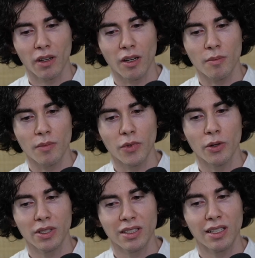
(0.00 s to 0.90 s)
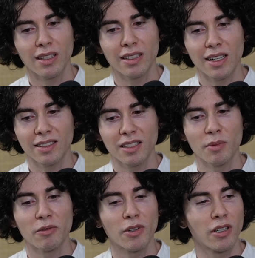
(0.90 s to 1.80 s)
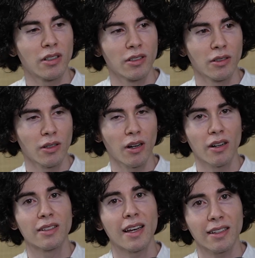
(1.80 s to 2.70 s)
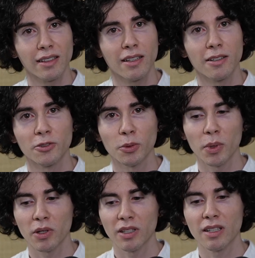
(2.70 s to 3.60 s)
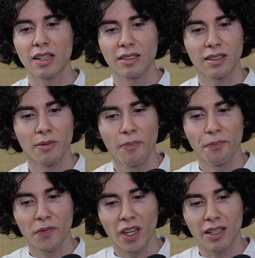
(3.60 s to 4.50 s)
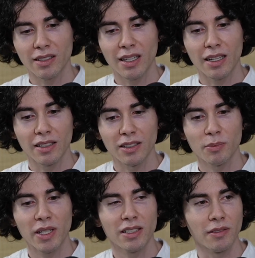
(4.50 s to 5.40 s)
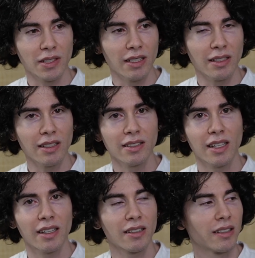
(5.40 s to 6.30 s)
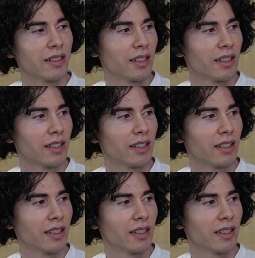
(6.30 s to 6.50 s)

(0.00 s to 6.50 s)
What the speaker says: No, instead they tested me for heart attack. They did a troponin test and an expensive CT scan.